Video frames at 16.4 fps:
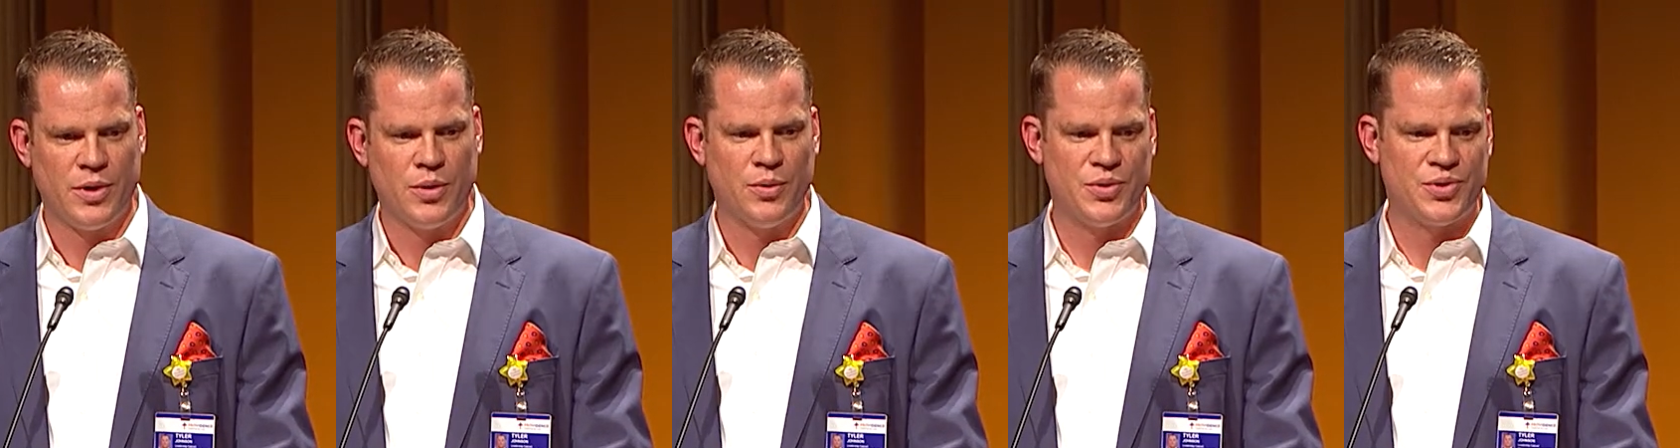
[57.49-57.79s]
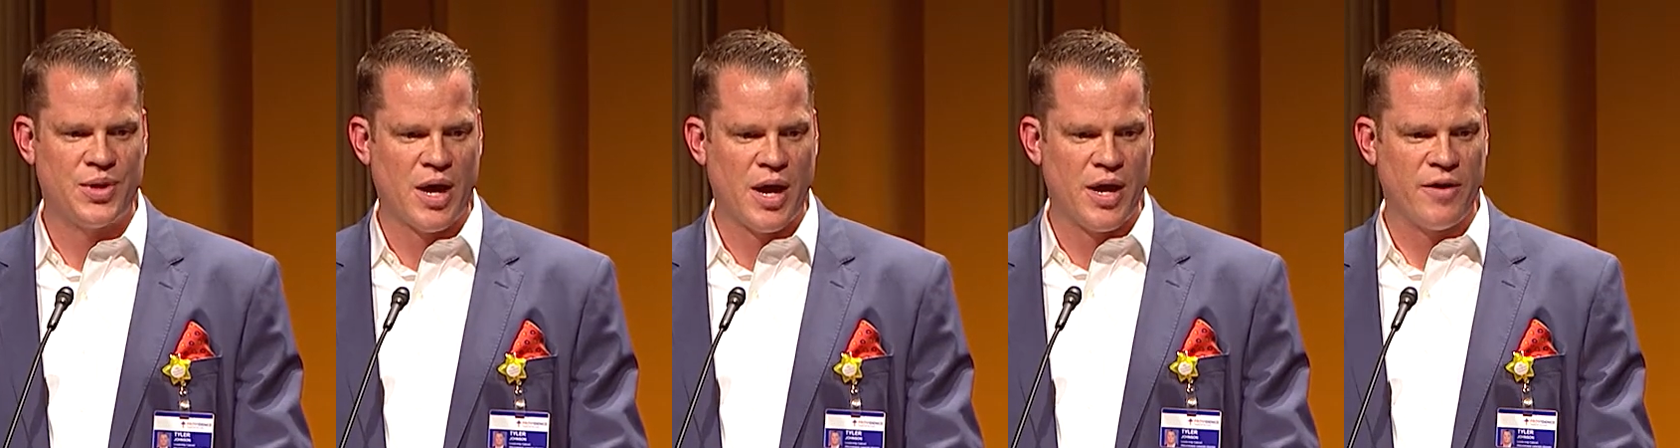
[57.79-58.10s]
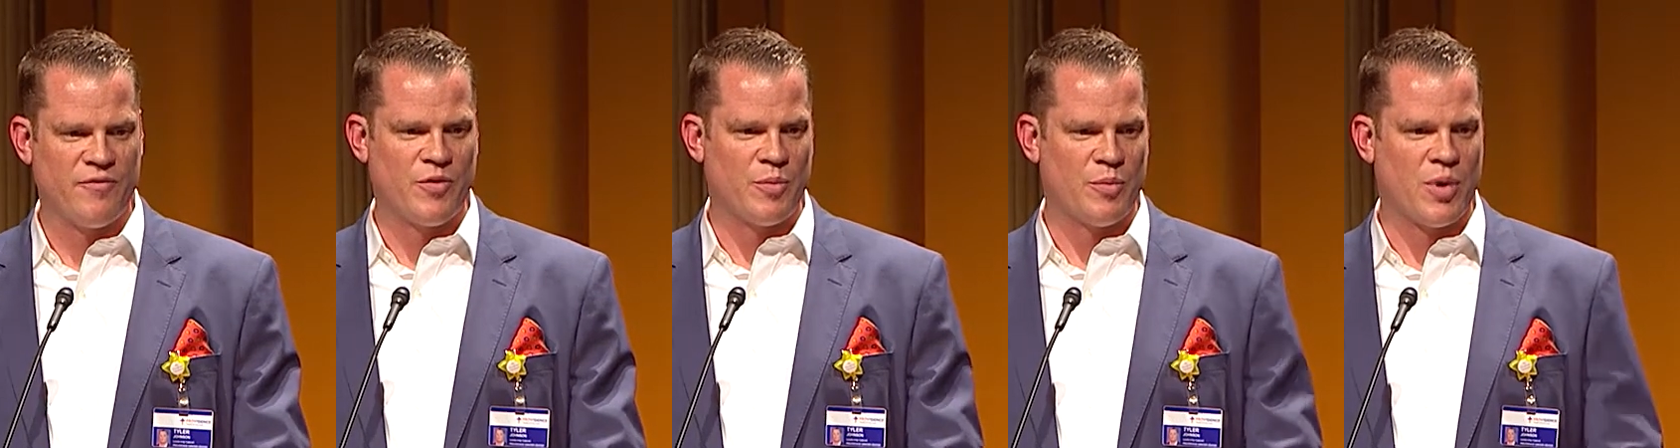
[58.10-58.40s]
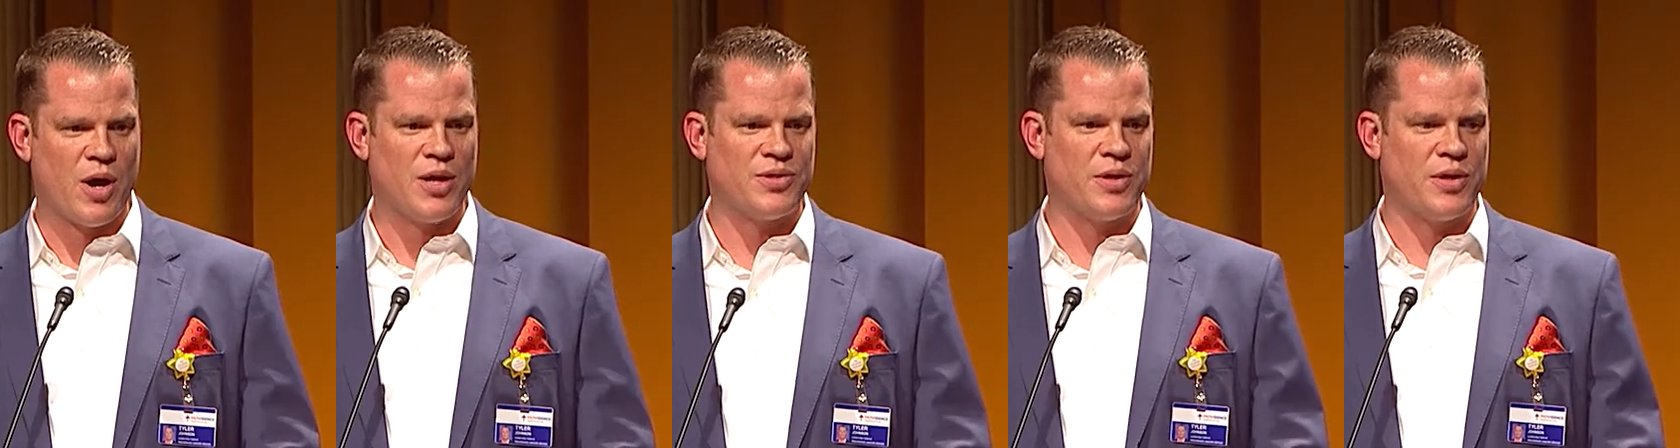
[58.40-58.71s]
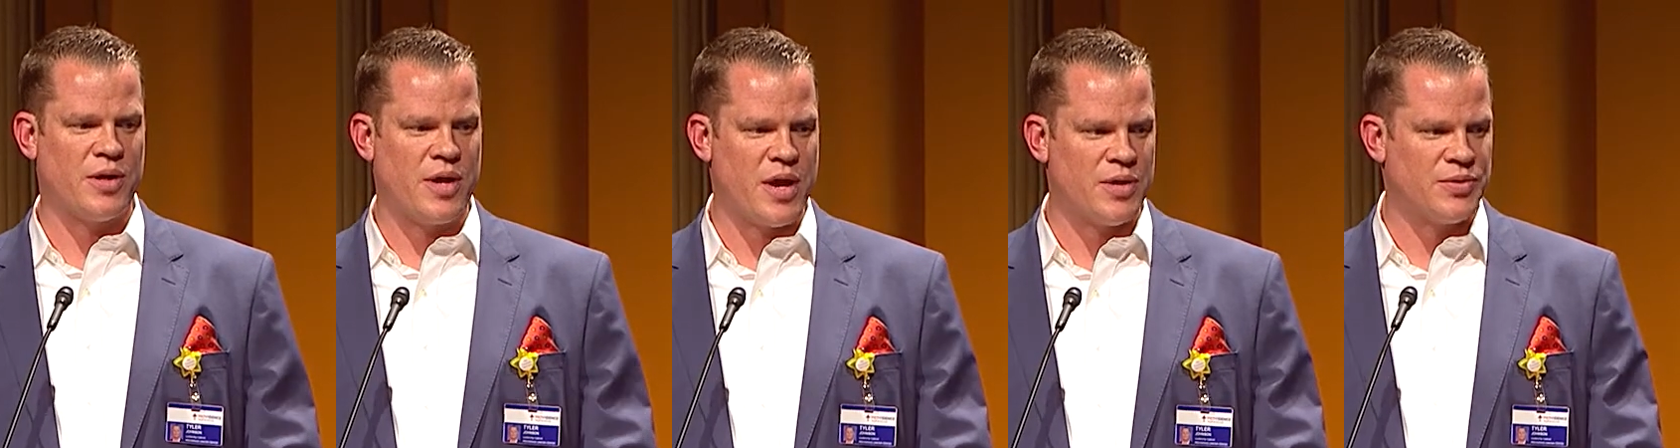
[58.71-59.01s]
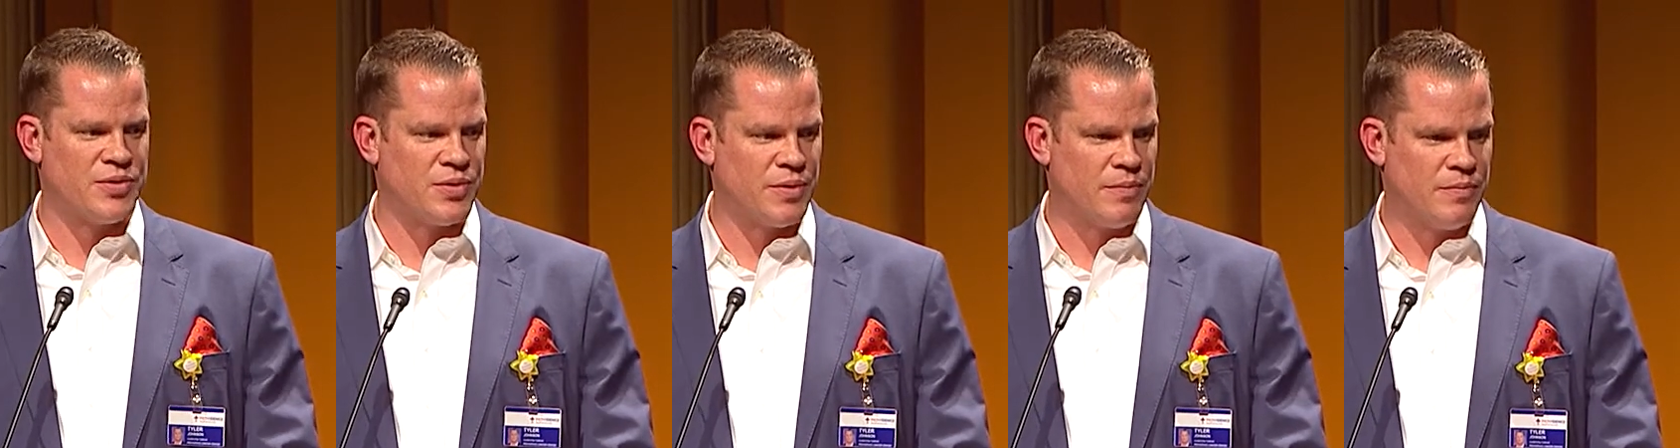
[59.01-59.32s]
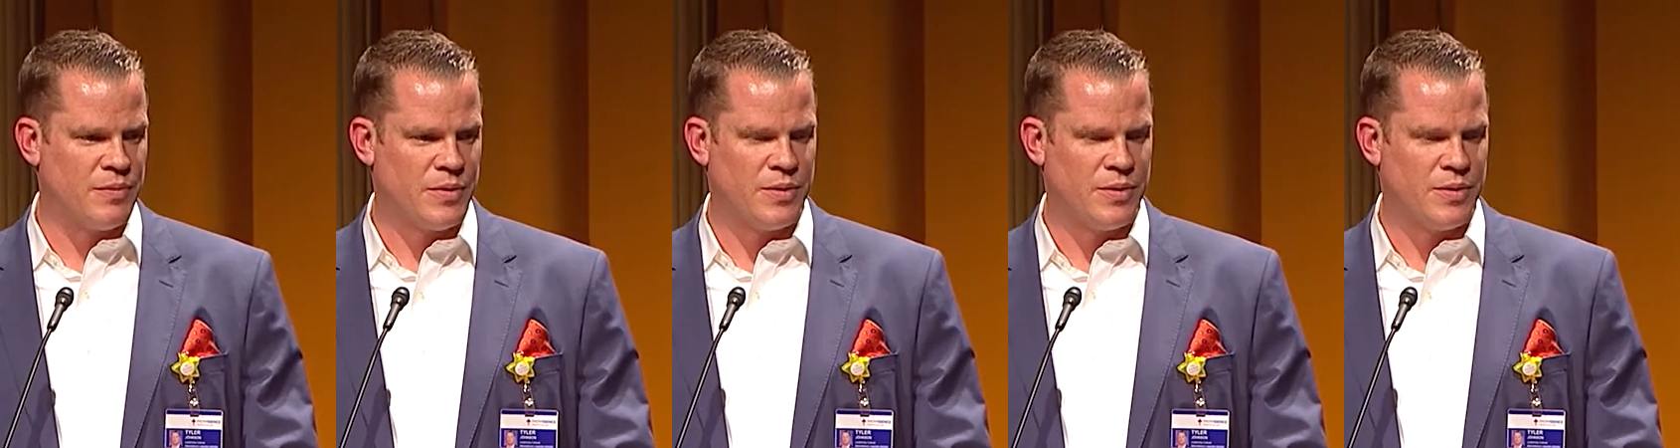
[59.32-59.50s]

who was dying from prostate cancer,